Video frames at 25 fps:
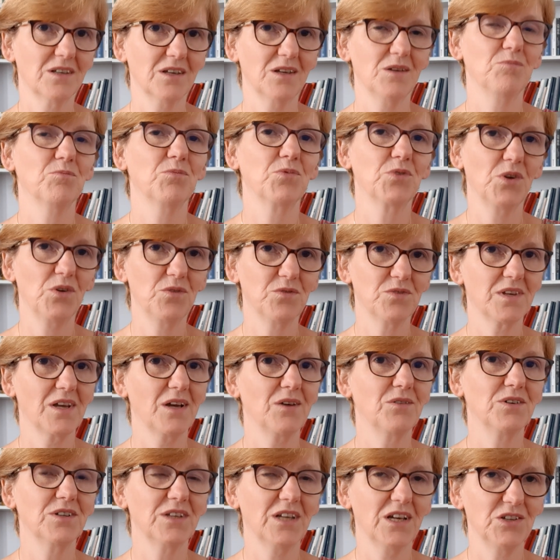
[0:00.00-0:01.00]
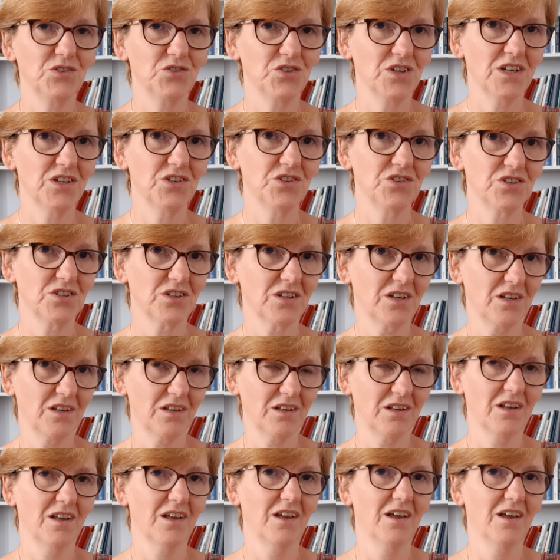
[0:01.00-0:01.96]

improves our digestion